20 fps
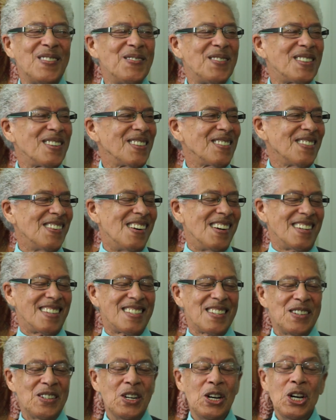from
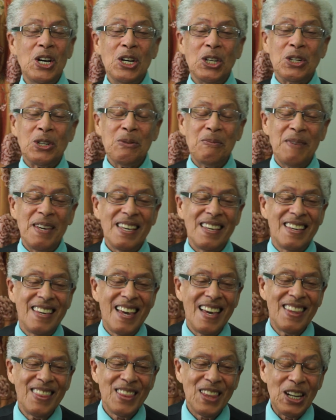Toronto to
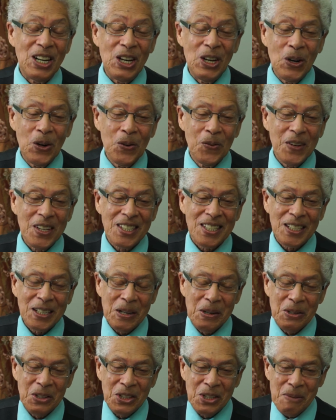begin the Nova
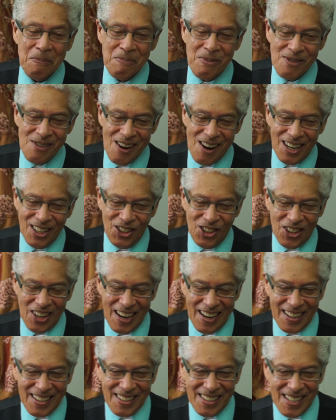Scotia
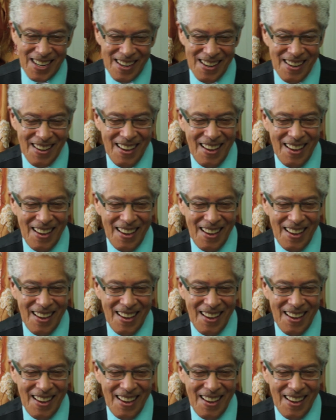Project